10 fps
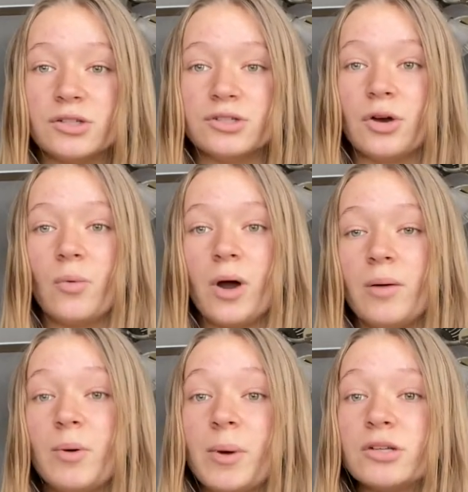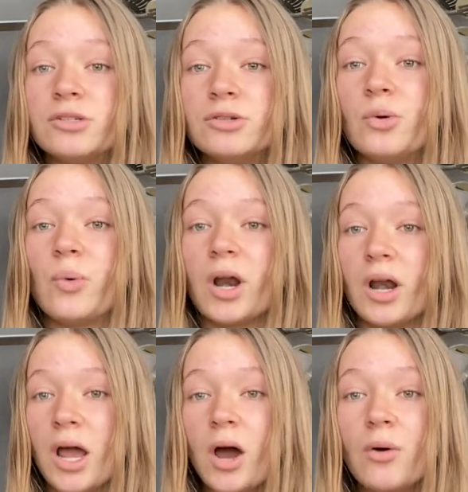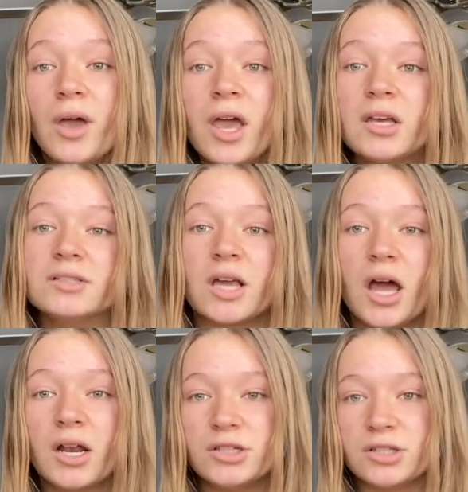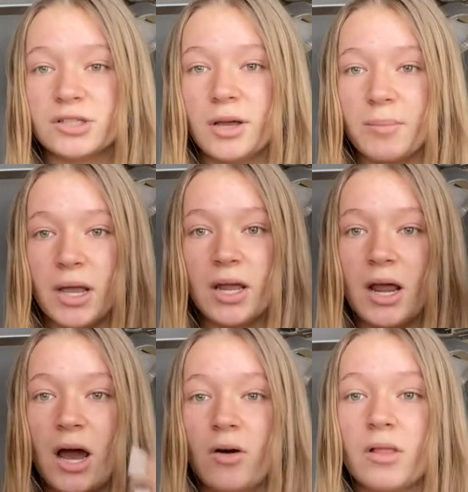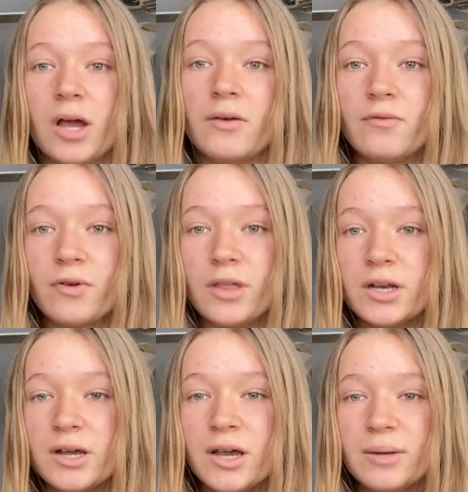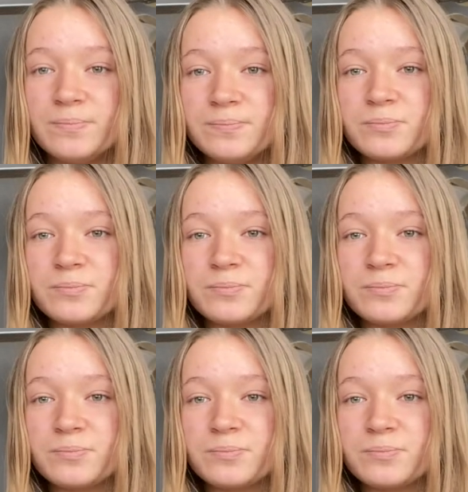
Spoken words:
So what I'm about to do right now is kind of just like make an outline for the day